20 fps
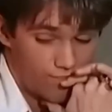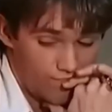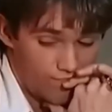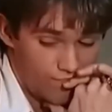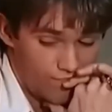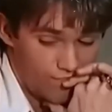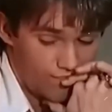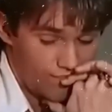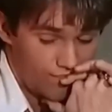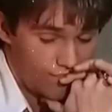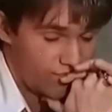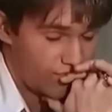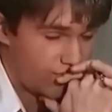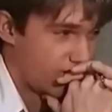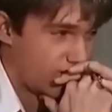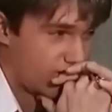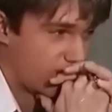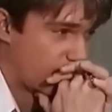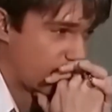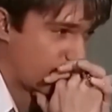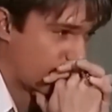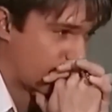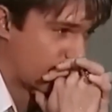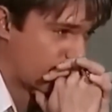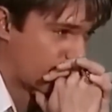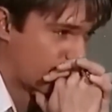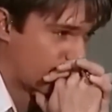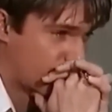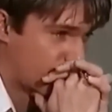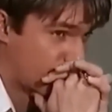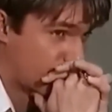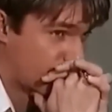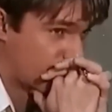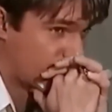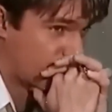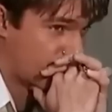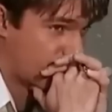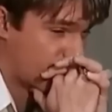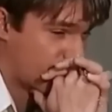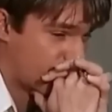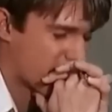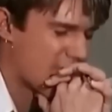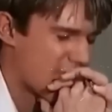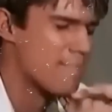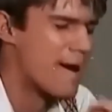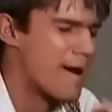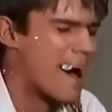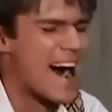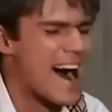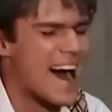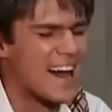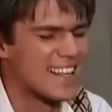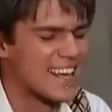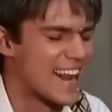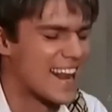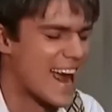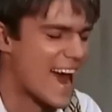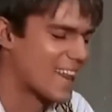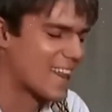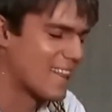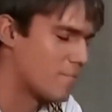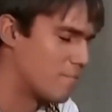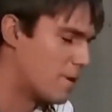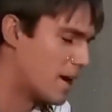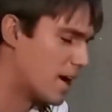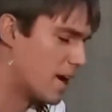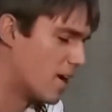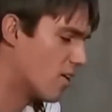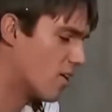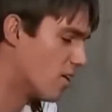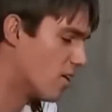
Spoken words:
it took for casting agents to see him as anyone other than